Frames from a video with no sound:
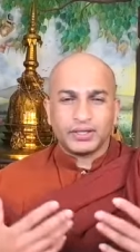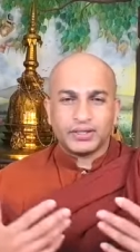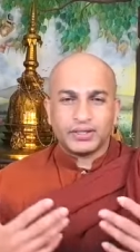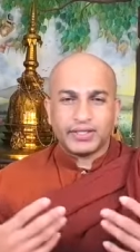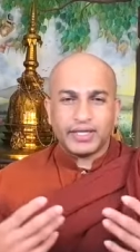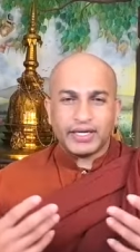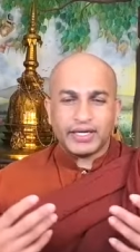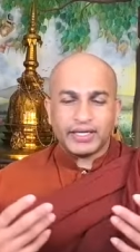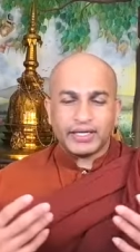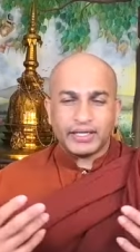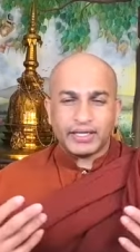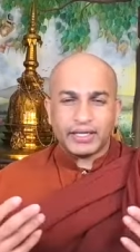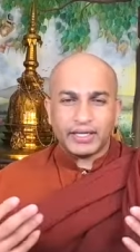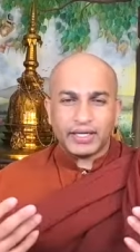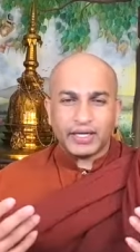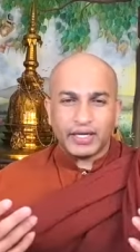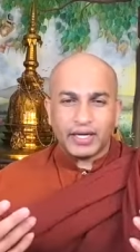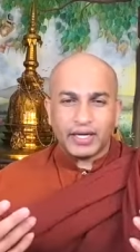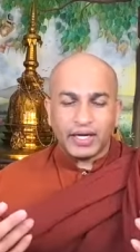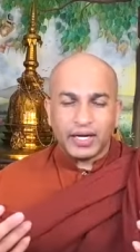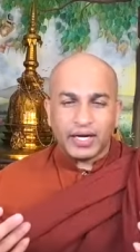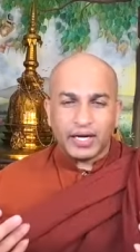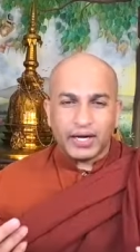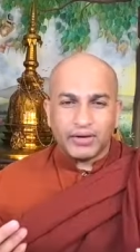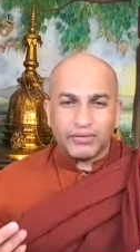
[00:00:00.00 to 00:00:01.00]
that
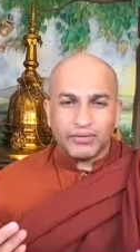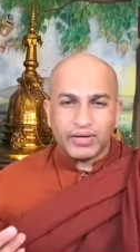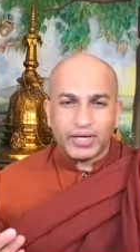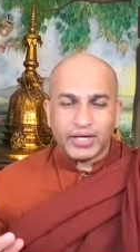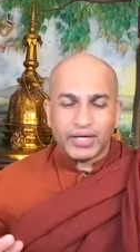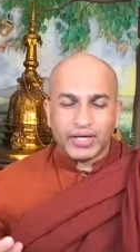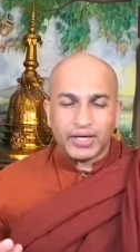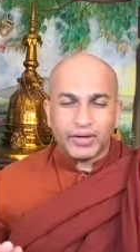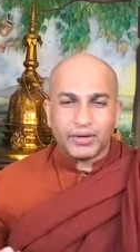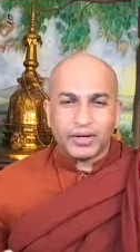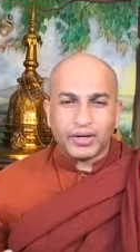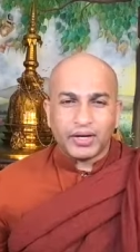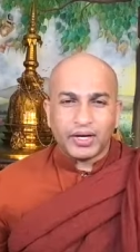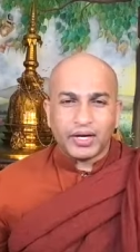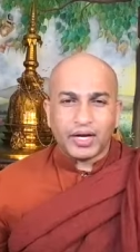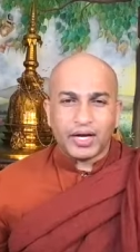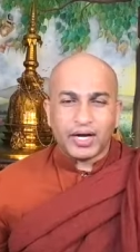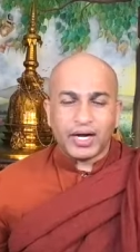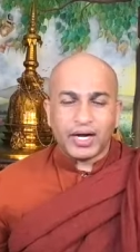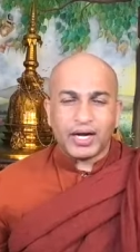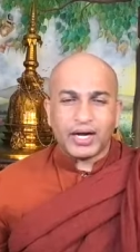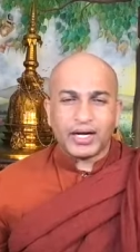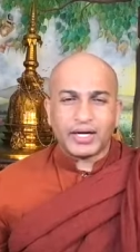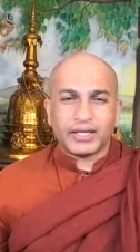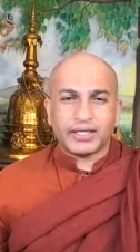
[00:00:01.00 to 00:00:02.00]
our
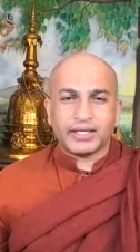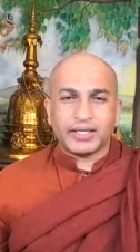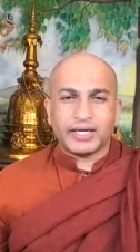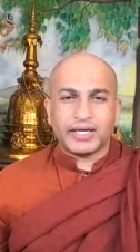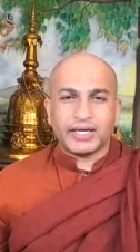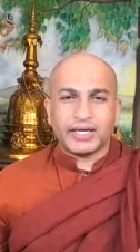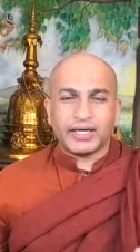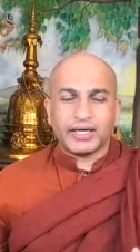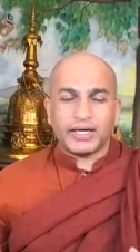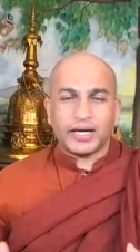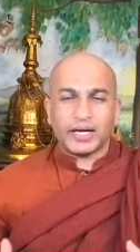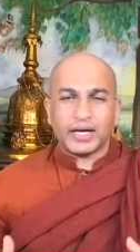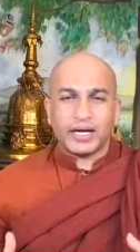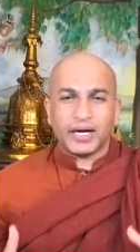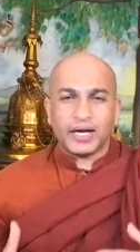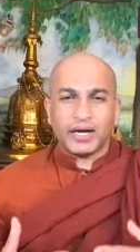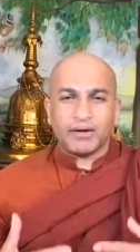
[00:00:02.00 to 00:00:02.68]
heart and